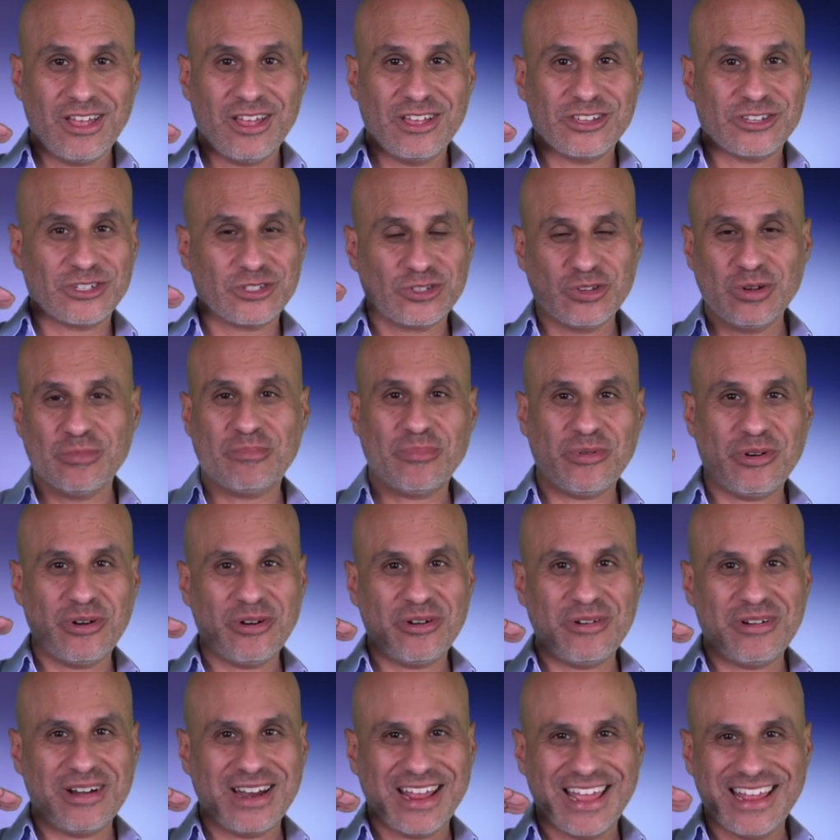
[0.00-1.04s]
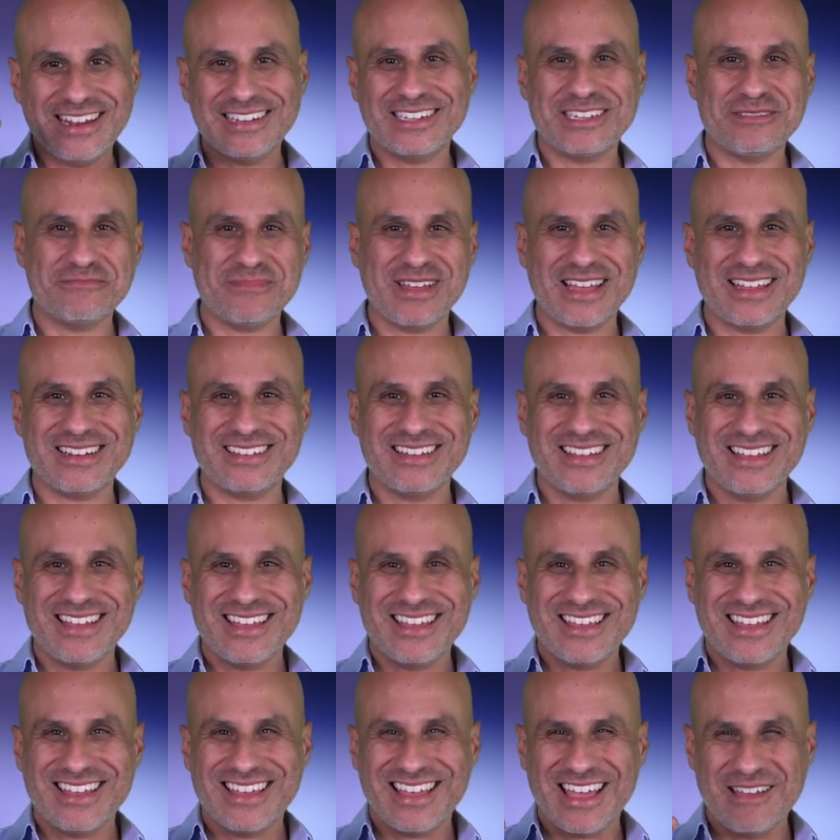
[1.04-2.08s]
super intimate,
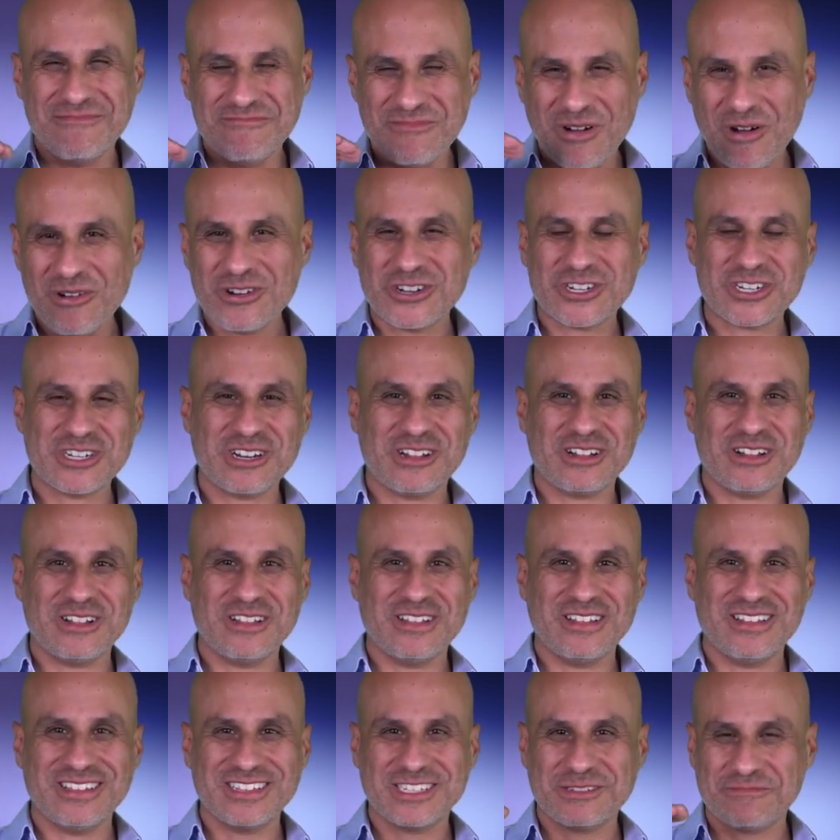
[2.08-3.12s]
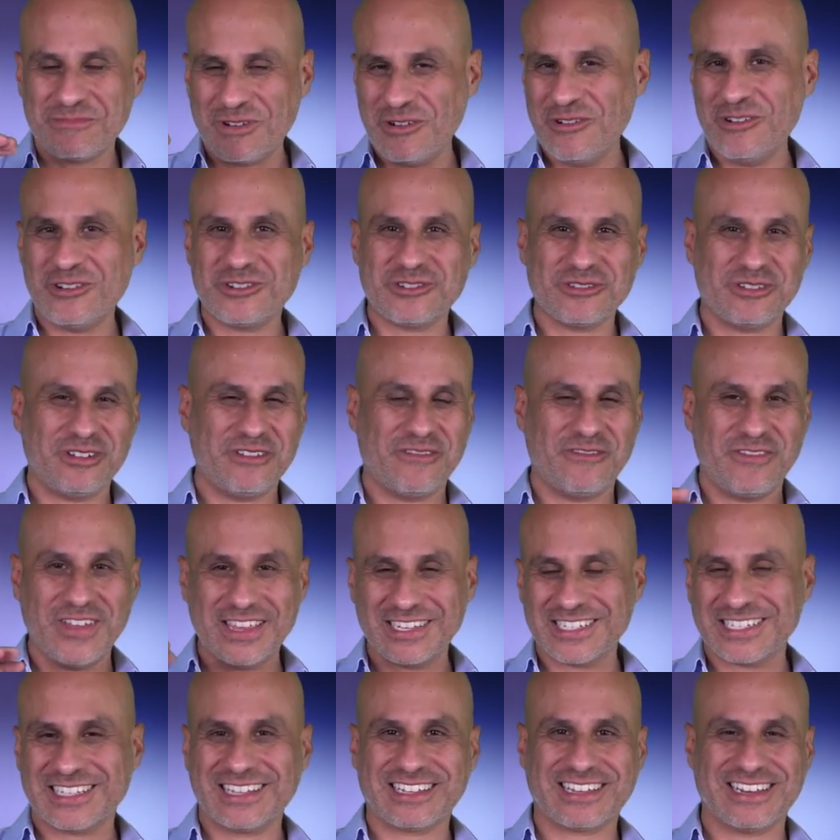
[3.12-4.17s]
emotional, spiritual,
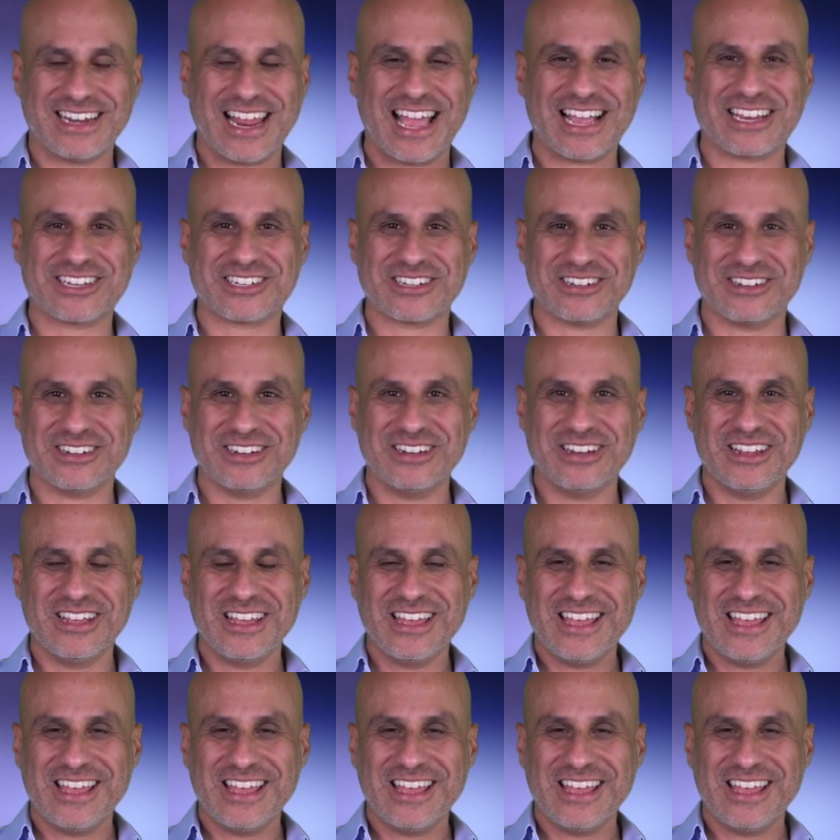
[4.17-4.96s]
physical connection,